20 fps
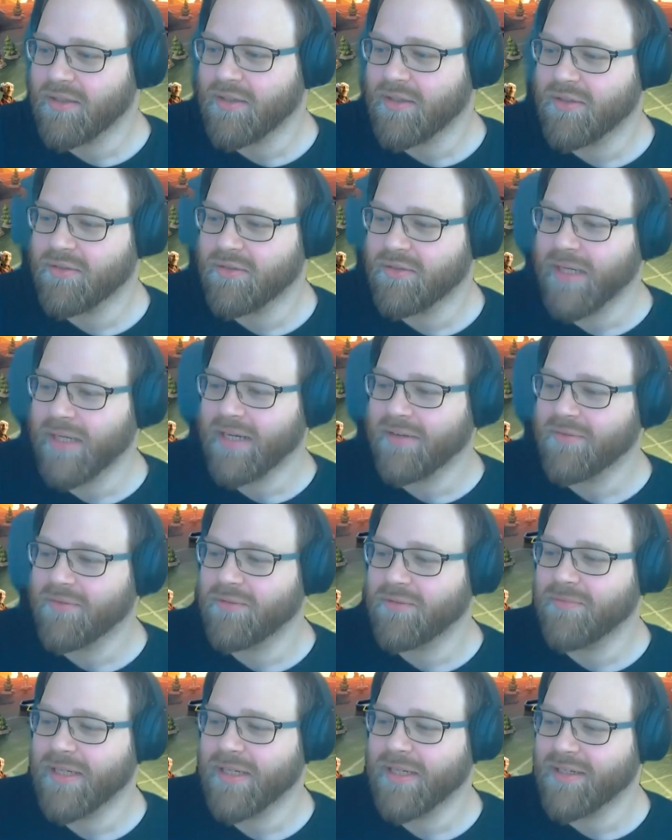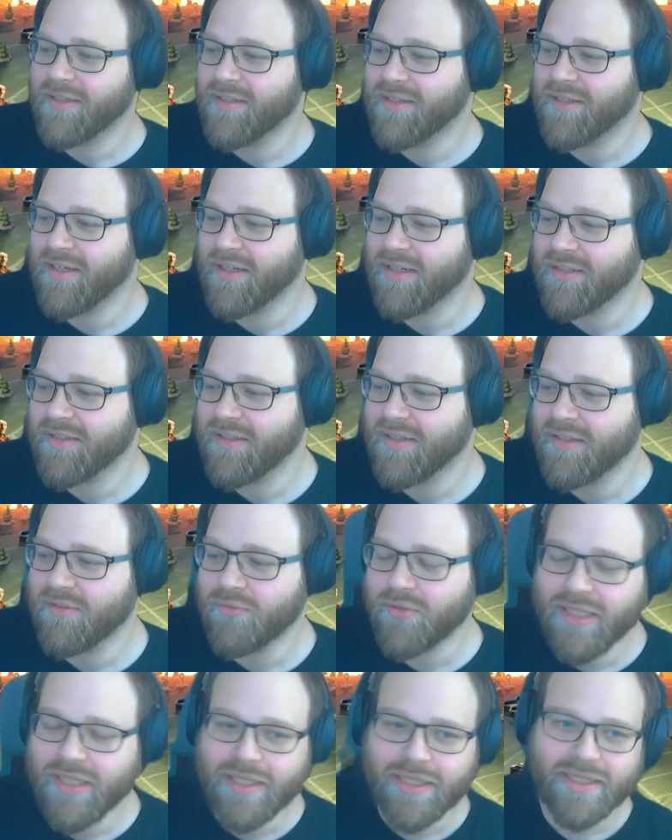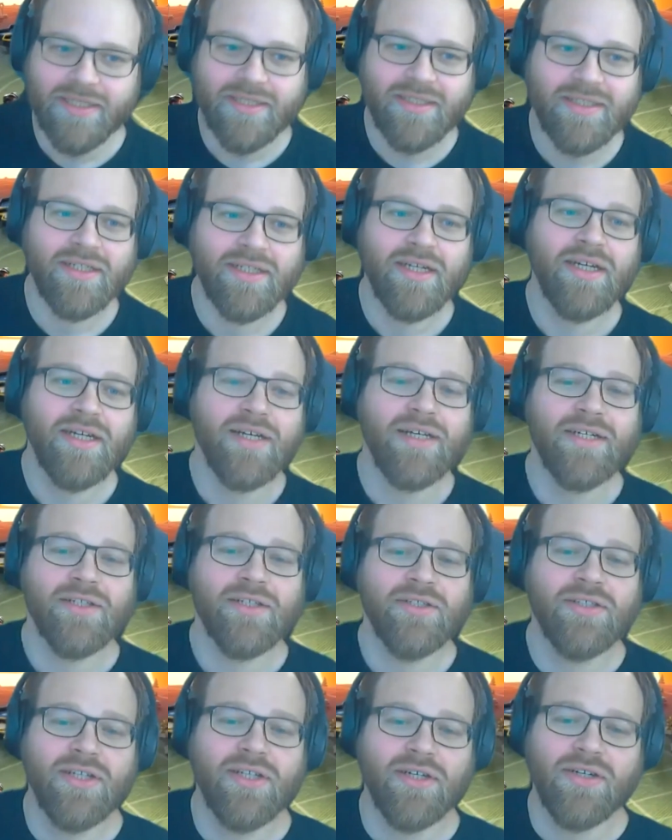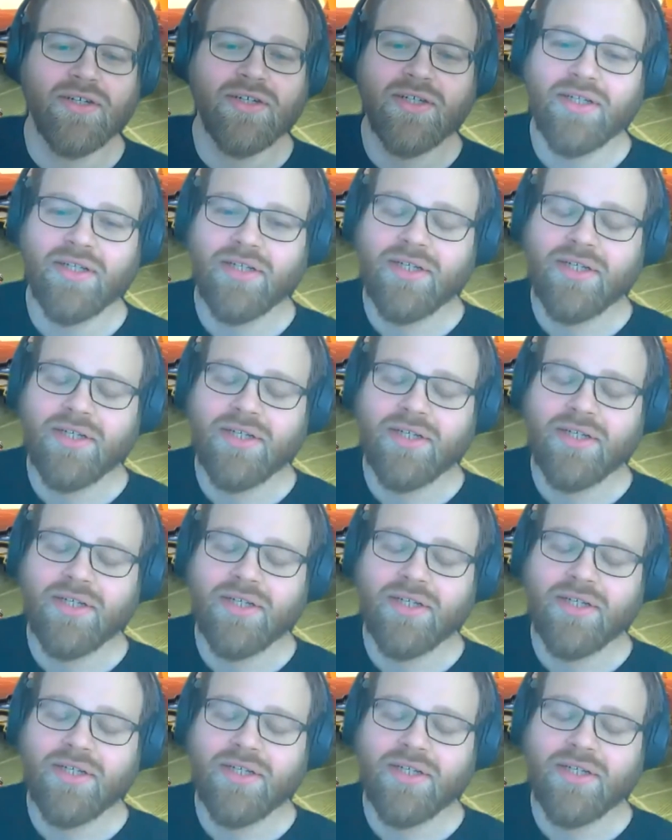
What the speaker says: or do we have to wait till release? So